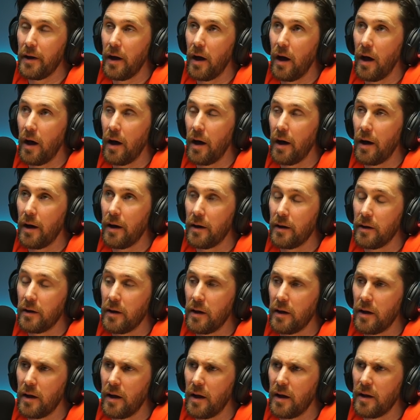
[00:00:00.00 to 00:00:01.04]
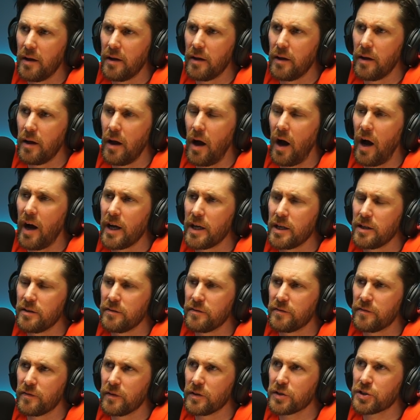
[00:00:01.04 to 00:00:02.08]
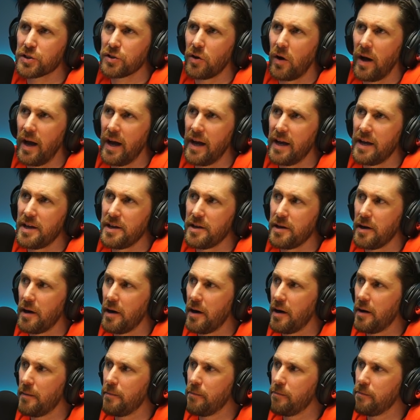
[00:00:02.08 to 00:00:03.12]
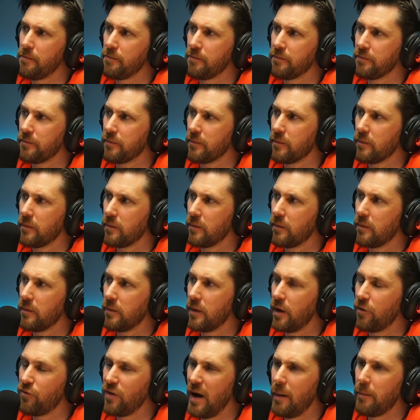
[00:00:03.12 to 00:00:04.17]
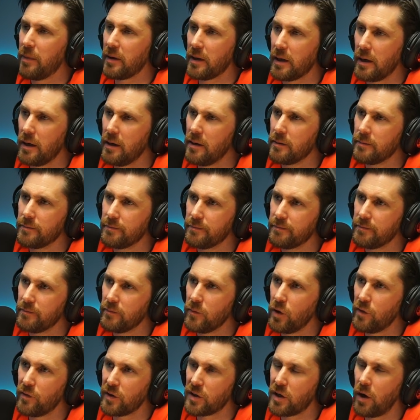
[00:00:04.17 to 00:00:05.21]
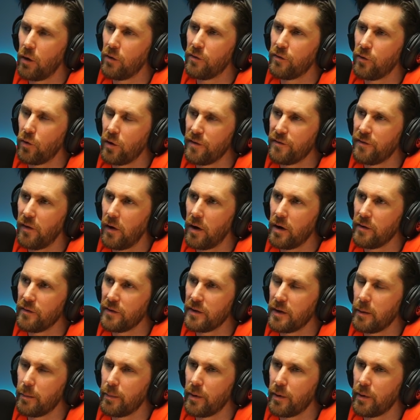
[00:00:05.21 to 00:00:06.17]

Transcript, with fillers: Uh, I've shot a um, a replica of yeah. a Colt 45 and a,